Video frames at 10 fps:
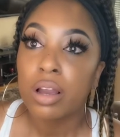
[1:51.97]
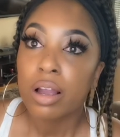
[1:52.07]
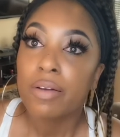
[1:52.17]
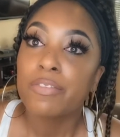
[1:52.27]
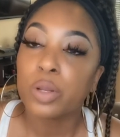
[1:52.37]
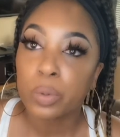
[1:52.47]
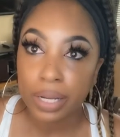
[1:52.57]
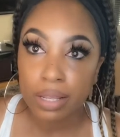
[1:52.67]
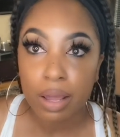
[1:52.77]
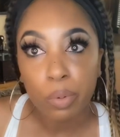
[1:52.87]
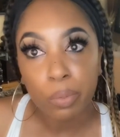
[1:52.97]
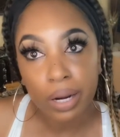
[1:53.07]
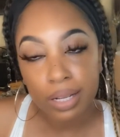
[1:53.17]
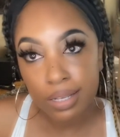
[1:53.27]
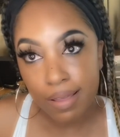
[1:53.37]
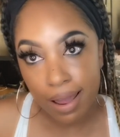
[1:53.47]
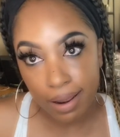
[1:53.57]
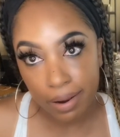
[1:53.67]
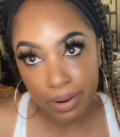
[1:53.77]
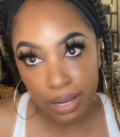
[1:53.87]
fluid that will run into that
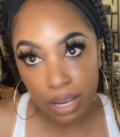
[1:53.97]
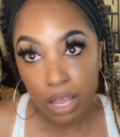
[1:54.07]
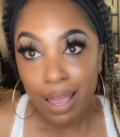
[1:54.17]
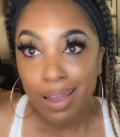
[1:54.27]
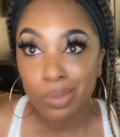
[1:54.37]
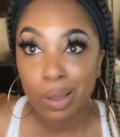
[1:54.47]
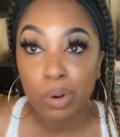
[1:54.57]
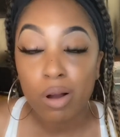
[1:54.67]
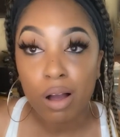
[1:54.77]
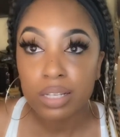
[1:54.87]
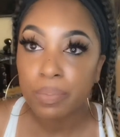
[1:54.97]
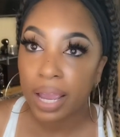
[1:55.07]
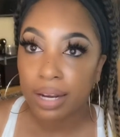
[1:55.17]
area that will cause pain and